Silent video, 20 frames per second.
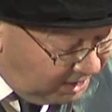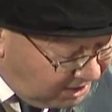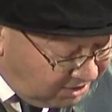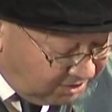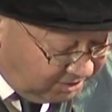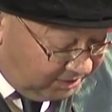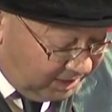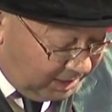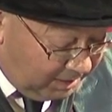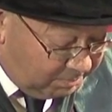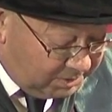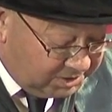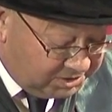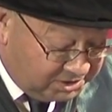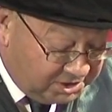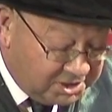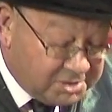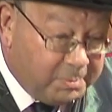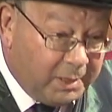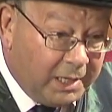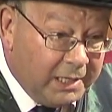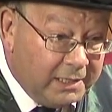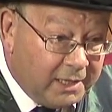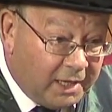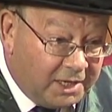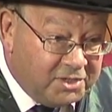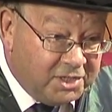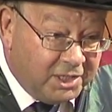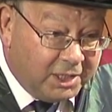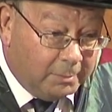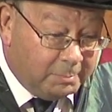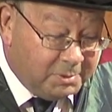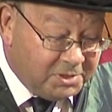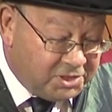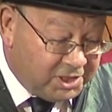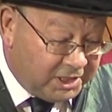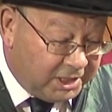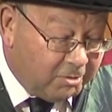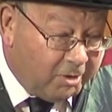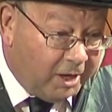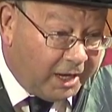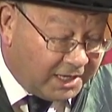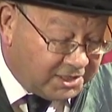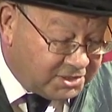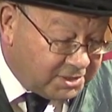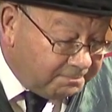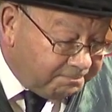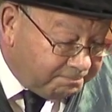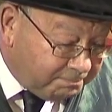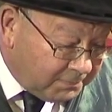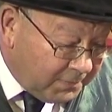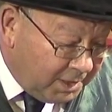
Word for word: had ended their business by lighting up a cigarette,